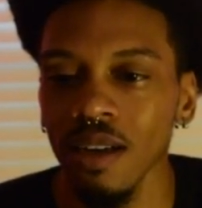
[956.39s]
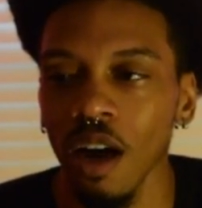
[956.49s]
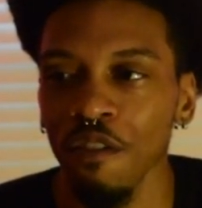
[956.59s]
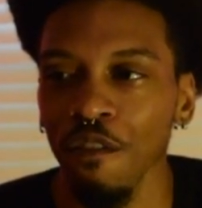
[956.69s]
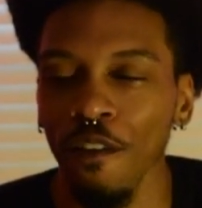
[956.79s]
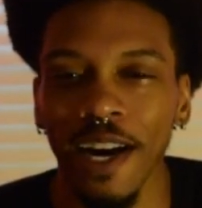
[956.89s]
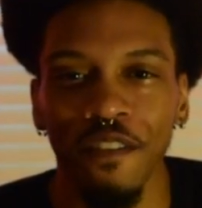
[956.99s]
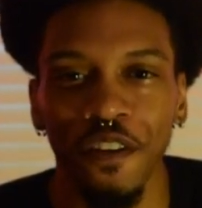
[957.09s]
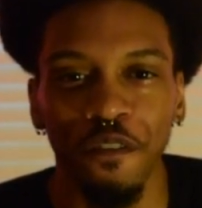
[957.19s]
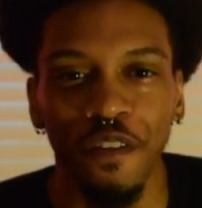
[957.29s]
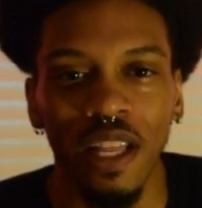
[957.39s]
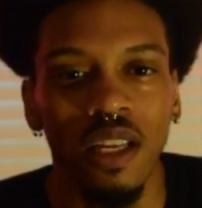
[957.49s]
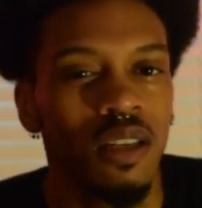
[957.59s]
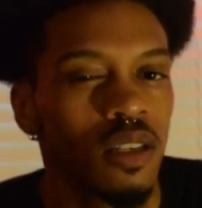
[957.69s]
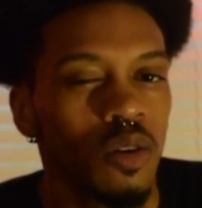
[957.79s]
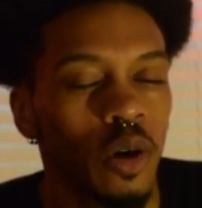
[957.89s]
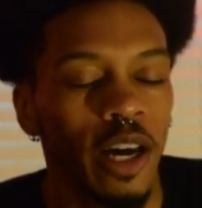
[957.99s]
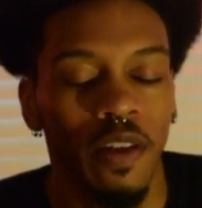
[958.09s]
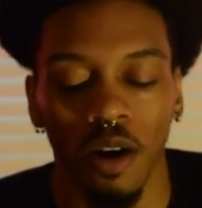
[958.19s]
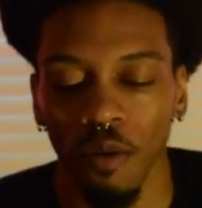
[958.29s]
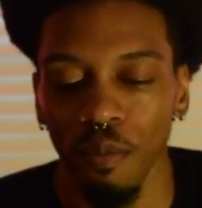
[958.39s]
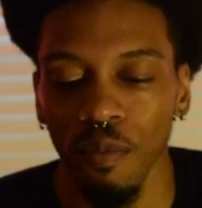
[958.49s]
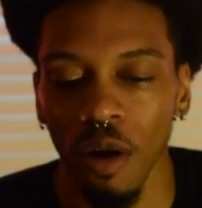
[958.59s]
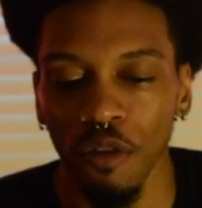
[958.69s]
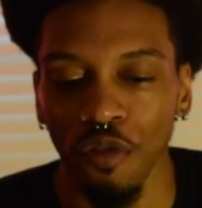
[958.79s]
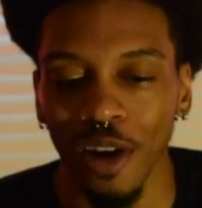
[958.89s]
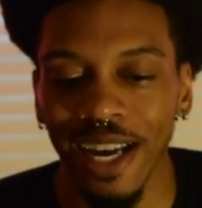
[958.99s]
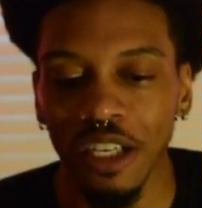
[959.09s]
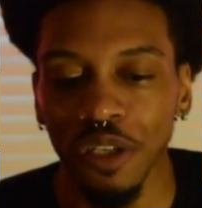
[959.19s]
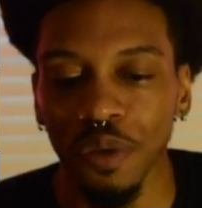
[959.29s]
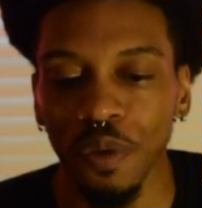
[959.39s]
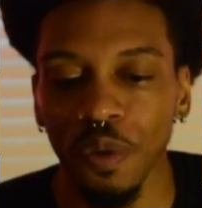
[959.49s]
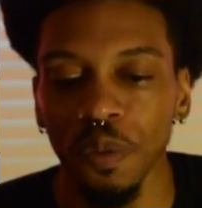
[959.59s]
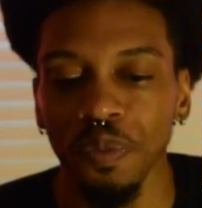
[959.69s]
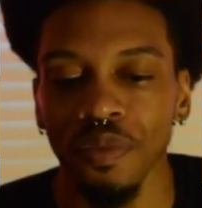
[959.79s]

afraid of their feelings in a way. They're afraid to